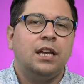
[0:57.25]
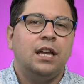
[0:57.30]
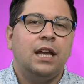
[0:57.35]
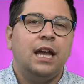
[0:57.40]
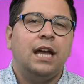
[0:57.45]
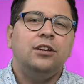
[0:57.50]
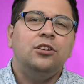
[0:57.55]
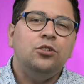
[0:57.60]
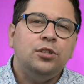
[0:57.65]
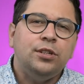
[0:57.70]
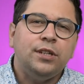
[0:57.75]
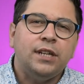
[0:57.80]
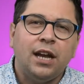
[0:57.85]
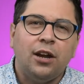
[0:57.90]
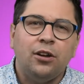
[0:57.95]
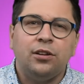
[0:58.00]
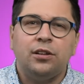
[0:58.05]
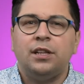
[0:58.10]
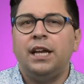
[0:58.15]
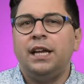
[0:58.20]
and new to
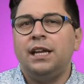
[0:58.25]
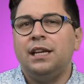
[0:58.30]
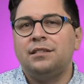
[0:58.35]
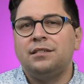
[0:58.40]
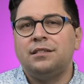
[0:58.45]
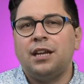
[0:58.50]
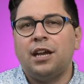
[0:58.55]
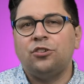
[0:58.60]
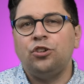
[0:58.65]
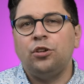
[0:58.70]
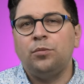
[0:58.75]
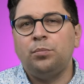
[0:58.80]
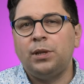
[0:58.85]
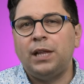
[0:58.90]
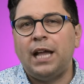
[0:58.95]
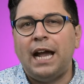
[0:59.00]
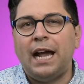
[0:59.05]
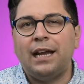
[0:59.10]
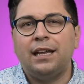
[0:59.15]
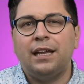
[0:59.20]
Calculite is textured
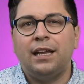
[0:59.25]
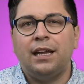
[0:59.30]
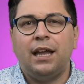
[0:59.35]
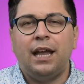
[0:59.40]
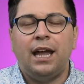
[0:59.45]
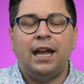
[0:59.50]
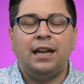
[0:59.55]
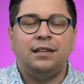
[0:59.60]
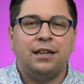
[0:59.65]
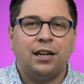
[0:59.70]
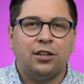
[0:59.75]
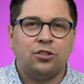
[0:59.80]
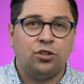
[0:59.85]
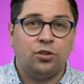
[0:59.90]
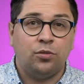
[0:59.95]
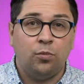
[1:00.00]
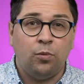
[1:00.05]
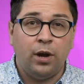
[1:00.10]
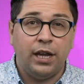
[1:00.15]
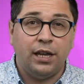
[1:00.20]
black and textured
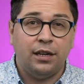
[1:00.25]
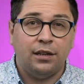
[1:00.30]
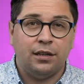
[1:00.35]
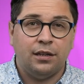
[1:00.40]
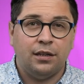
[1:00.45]
white.